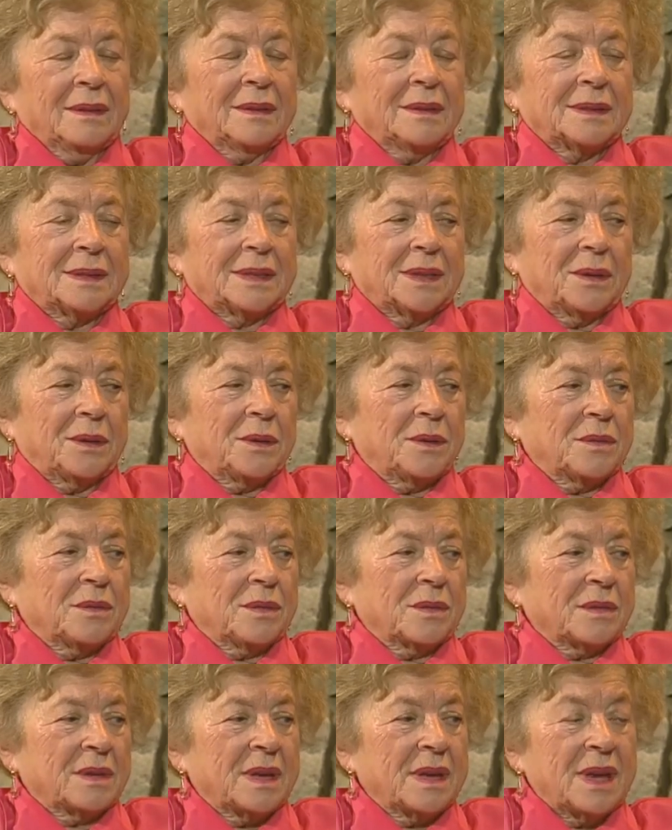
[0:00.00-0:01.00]
So
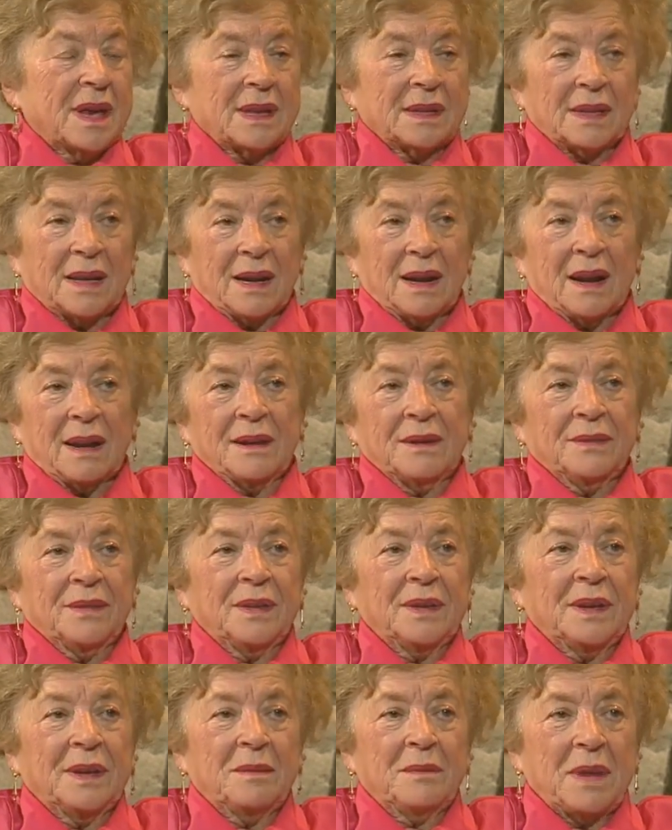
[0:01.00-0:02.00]
he had a knife.
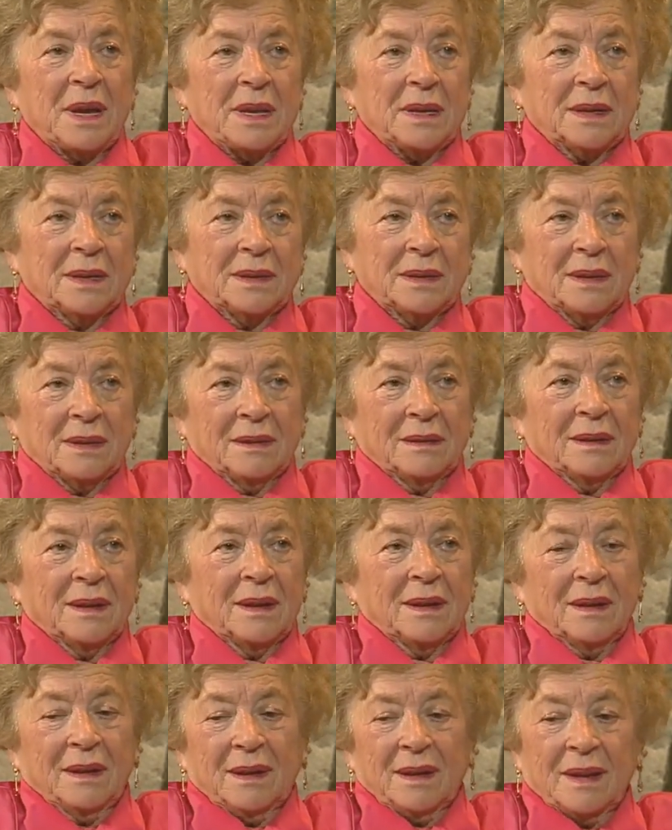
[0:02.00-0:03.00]
He made.
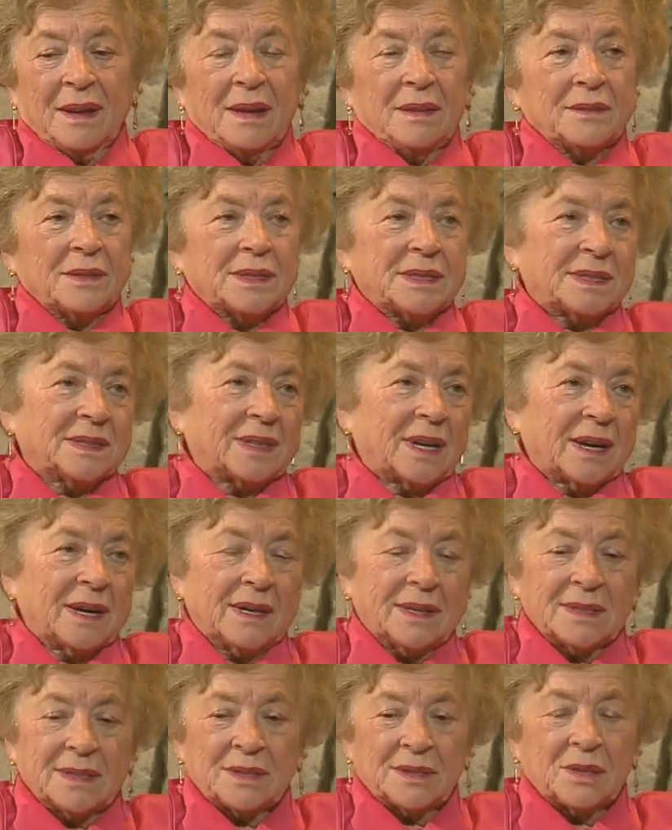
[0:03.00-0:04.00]
He was
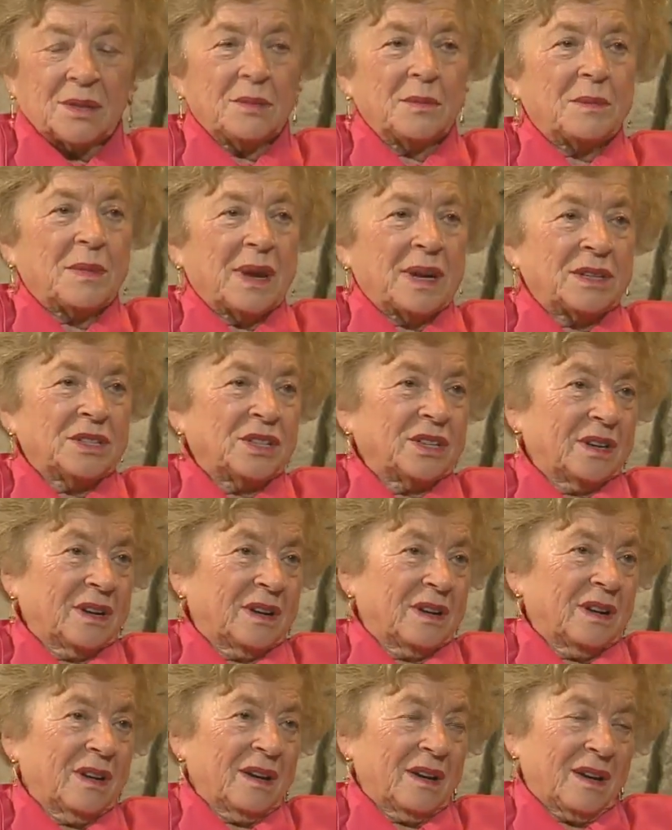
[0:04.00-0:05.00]
drilling so much
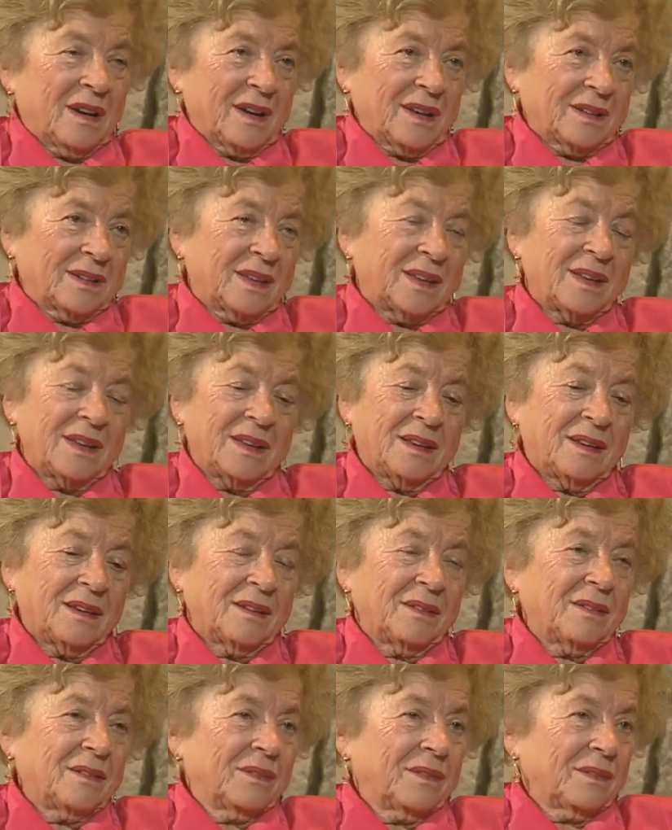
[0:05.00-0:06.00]
that he
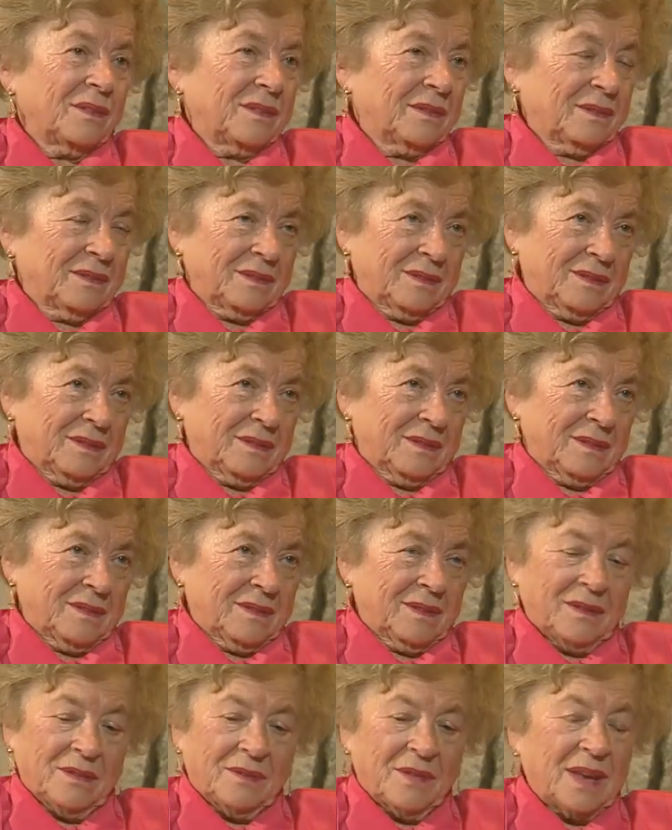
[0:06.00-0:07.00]

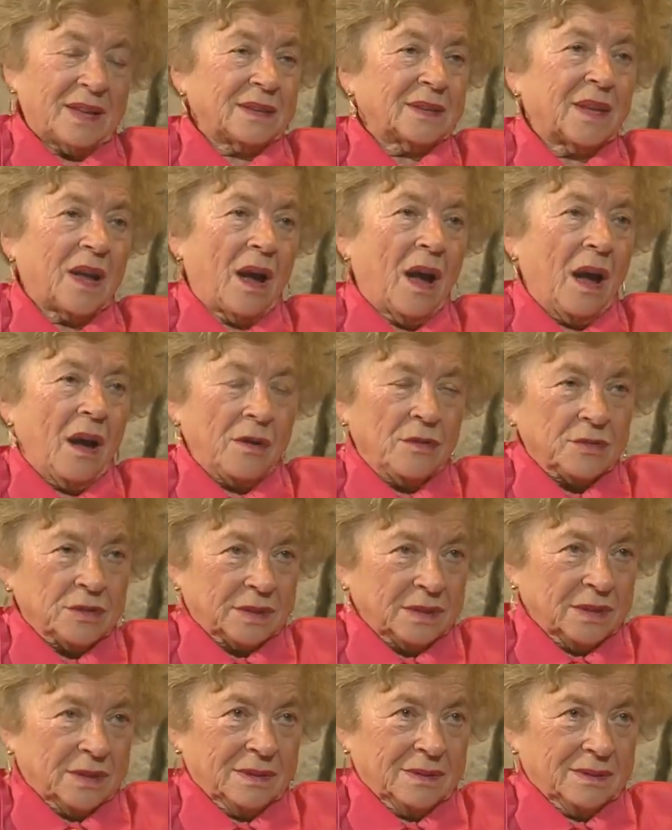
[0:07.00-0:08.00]
went
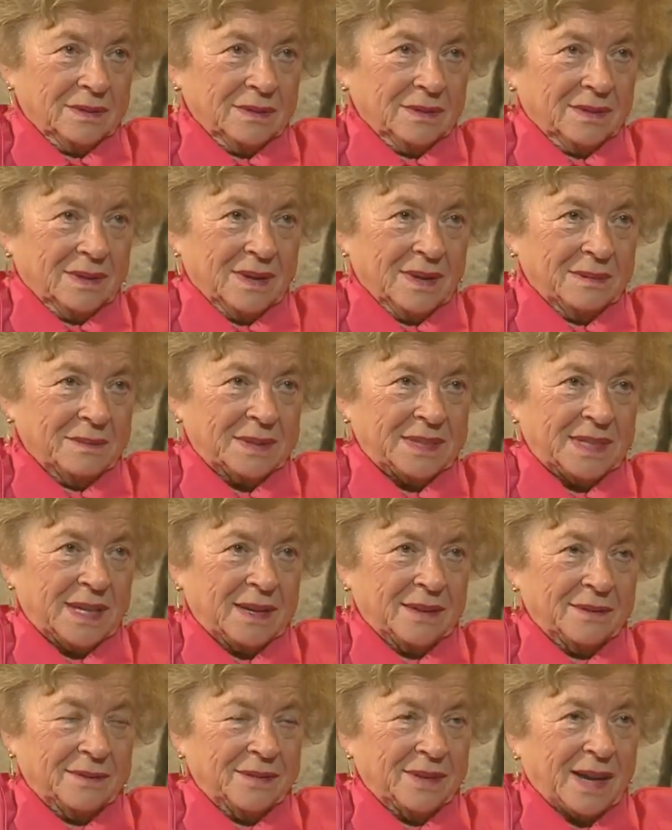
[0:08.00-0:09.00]
out
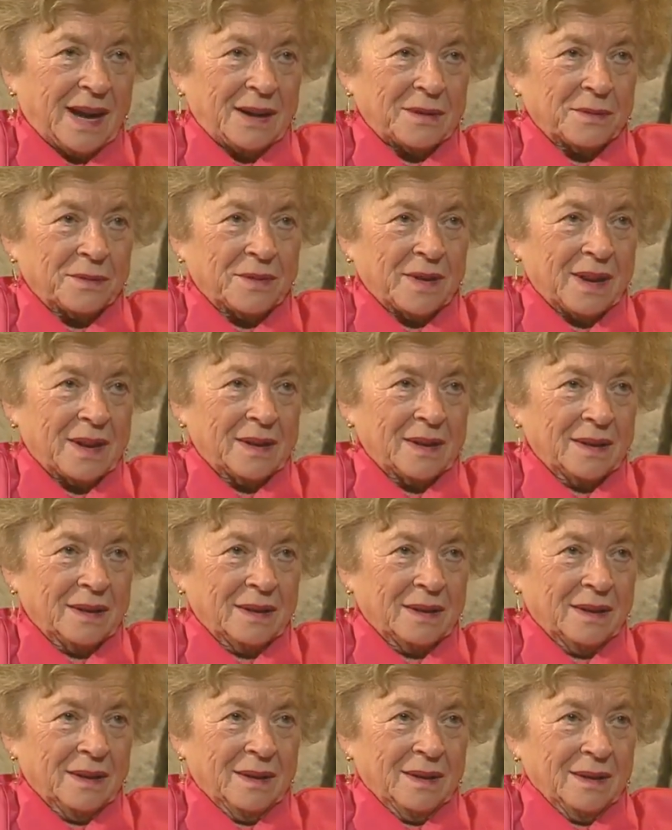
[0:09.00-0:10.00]
himself, ran away.
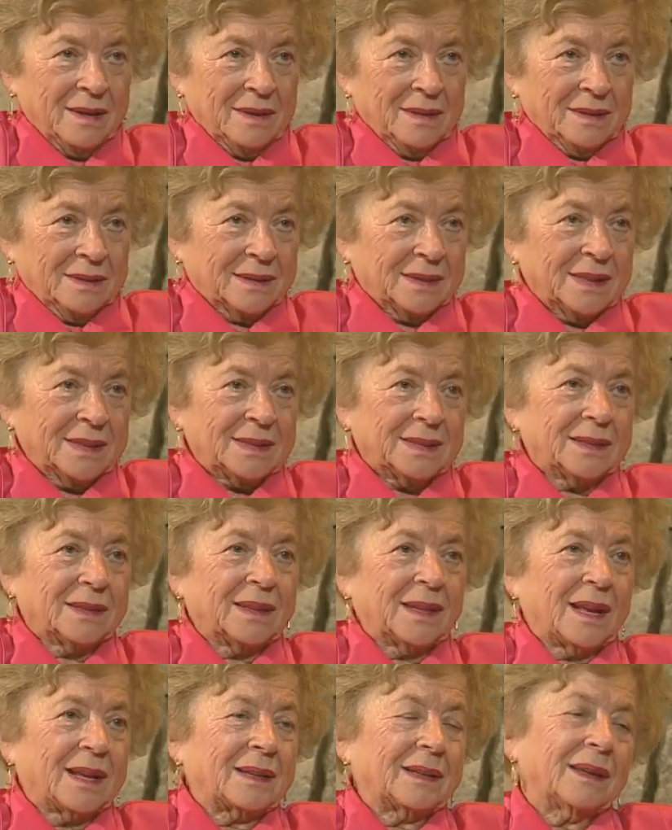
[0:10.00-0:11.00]
This is
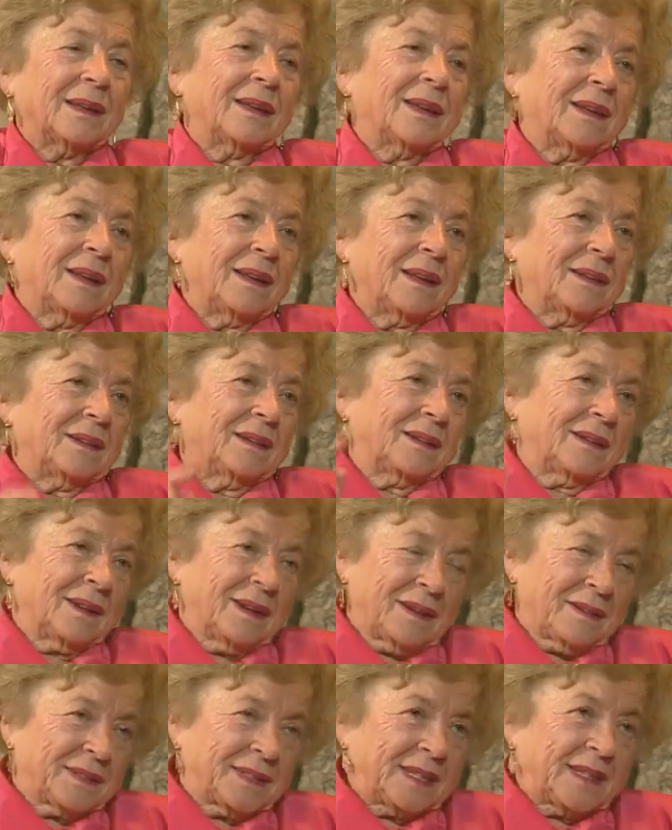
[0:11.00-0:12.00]
that. he
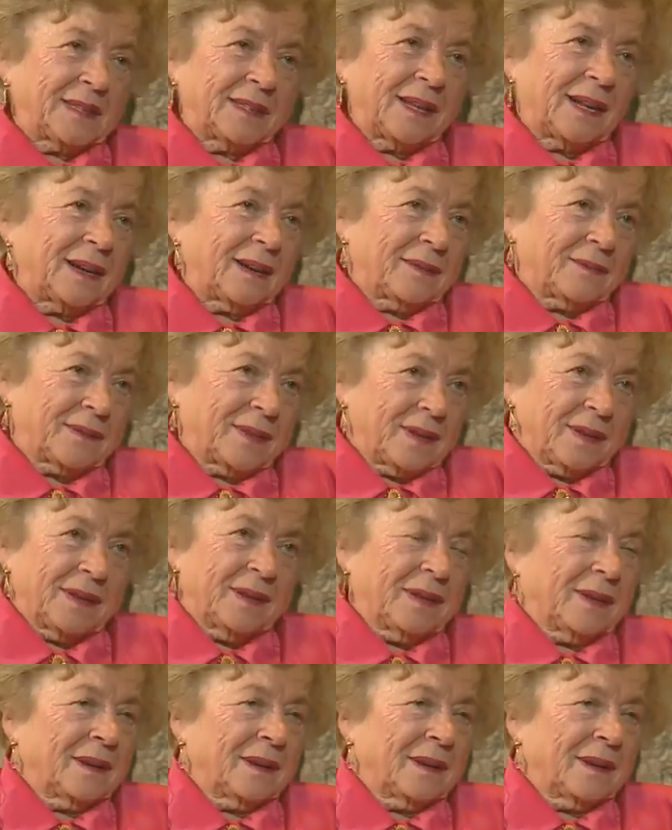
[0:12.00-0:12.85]
lives in Tel Aviv.